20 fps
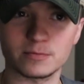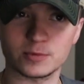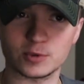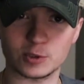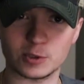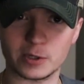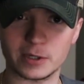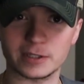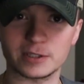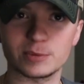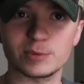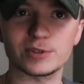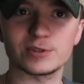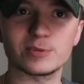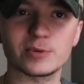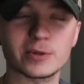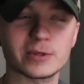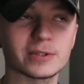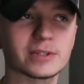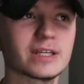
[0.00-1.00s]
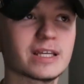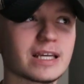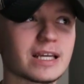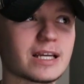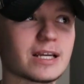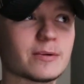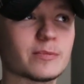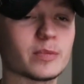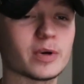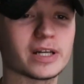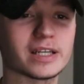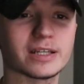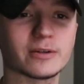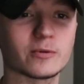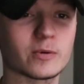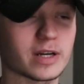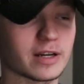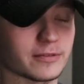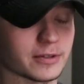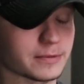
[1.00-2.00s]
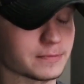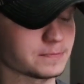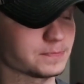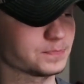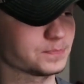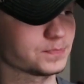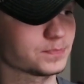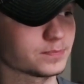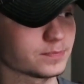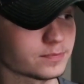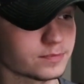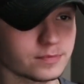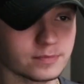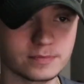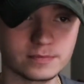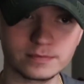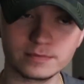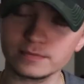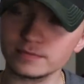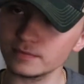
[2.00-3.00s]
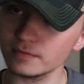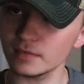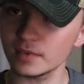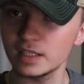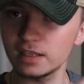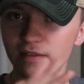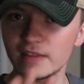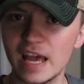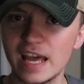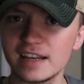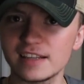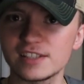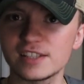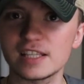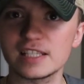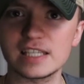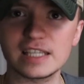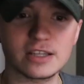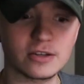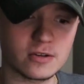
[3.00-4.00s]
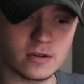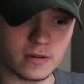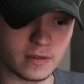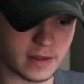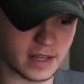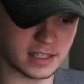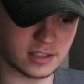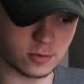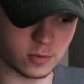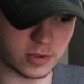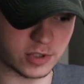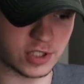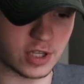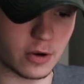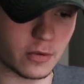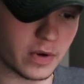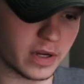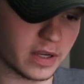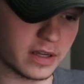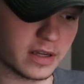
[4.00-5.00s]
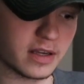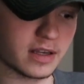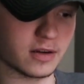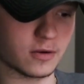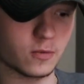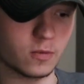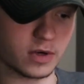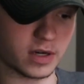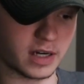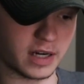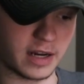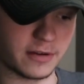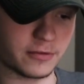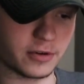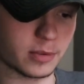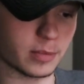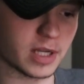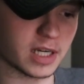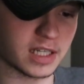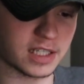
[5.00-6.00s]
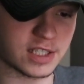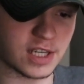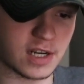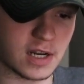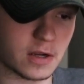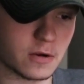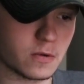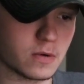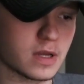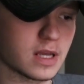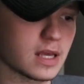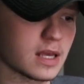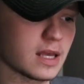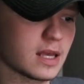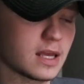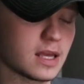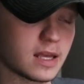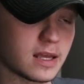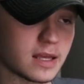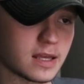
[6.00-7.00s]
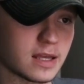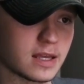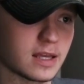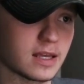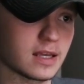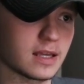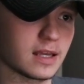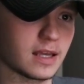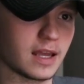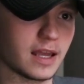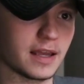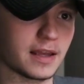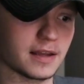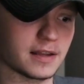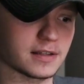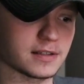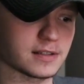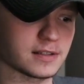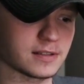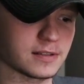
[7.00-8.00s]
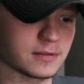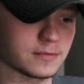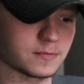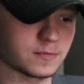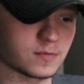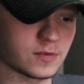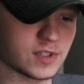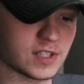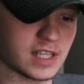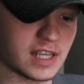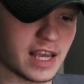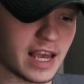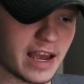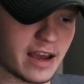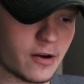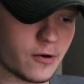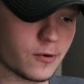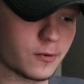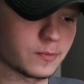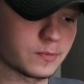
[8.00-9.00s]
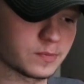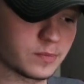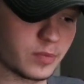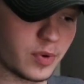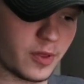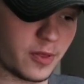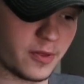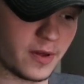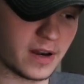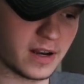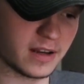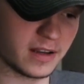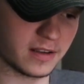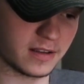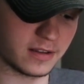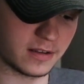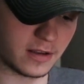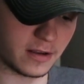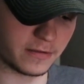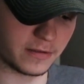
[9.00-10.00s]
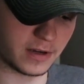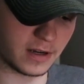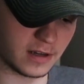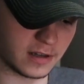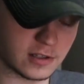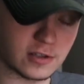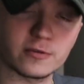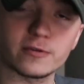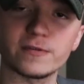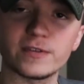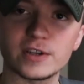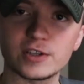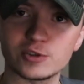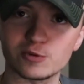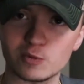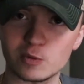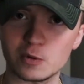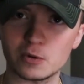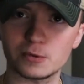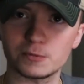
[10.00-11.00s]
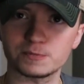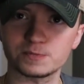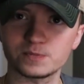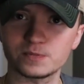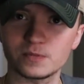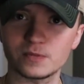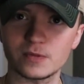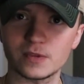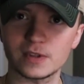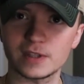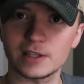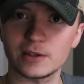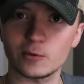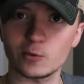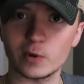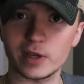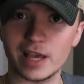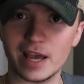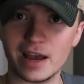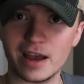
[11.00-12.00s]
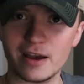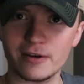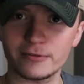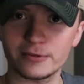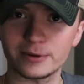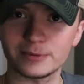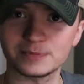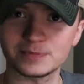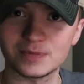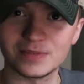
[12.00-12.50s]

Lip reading: trying to be spoiled. But whatever. That is the deal. That's what's going on. Wanted everybody to know and see how pathetic of an individual we have